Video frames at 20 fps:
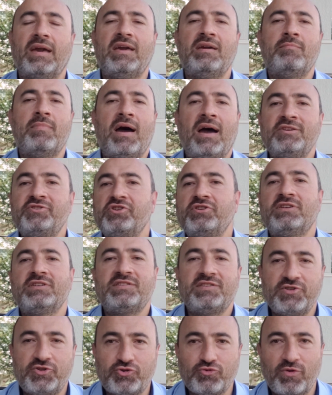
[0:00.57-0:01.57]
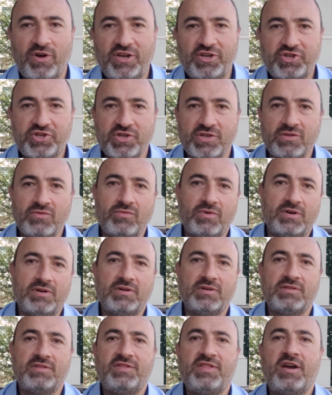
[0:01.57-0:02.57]
Imagine a situation
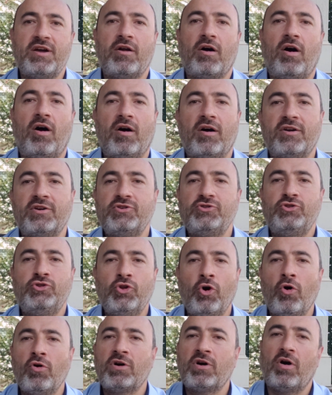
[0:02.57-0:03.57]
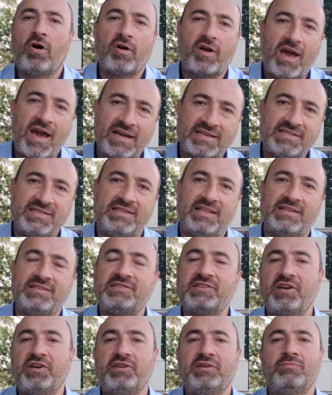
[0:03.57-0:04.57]
where there are no car
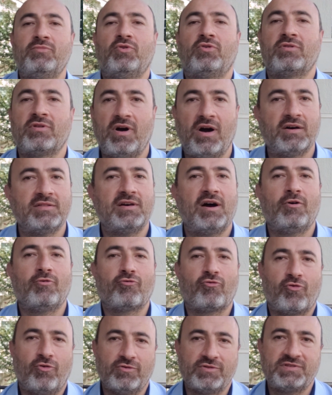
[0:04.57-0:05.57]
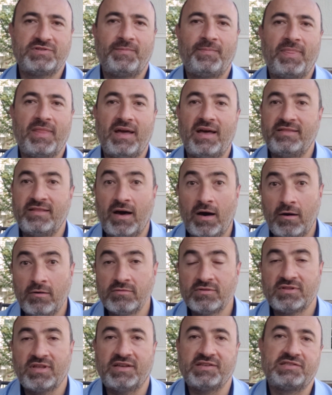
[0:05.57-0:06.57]
accidents anymore on our roads. And
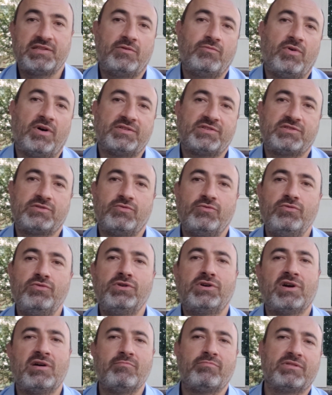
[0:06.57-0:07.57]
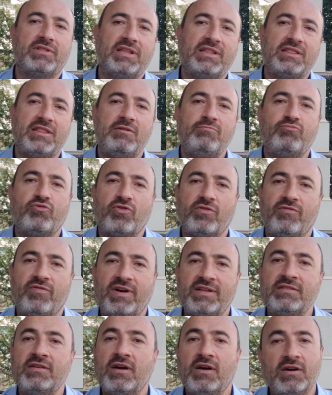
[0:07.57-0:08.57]
now Tesla wants to completely
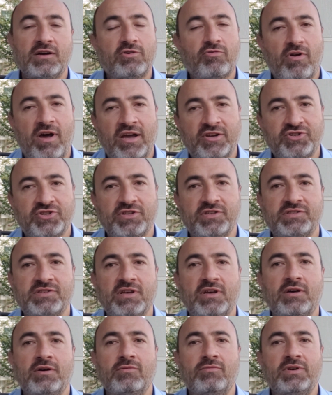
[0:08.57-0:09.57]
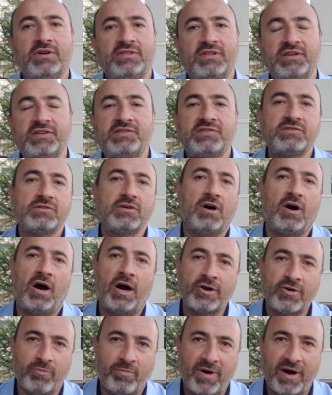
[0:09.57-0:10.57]
prevent crashes with its
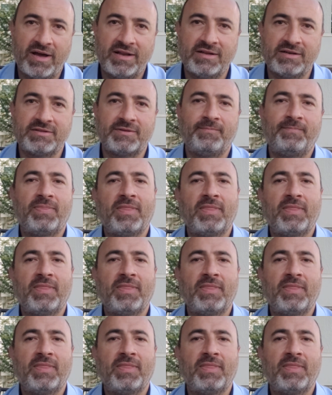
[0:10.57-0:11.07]
autopilot.